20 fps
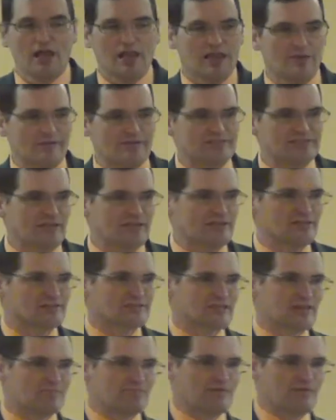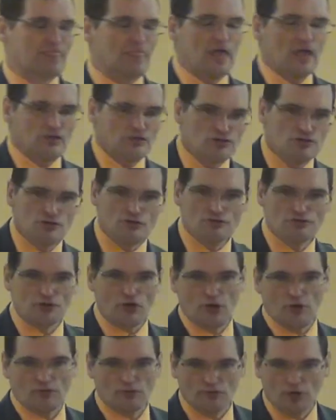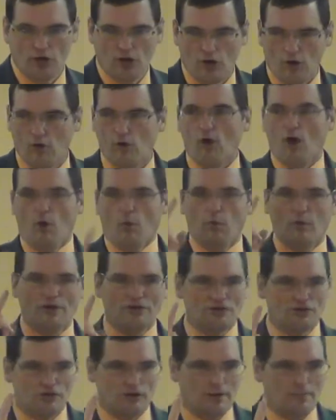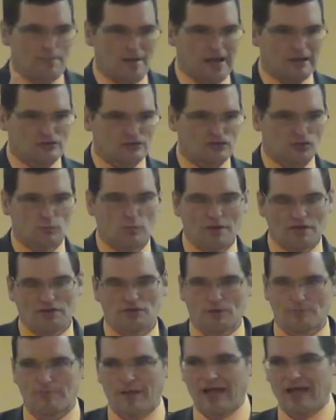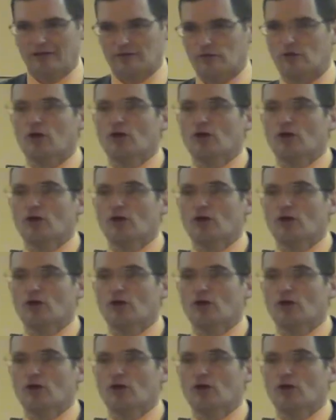Let me tell you something. You don't know when you're about to win your battle.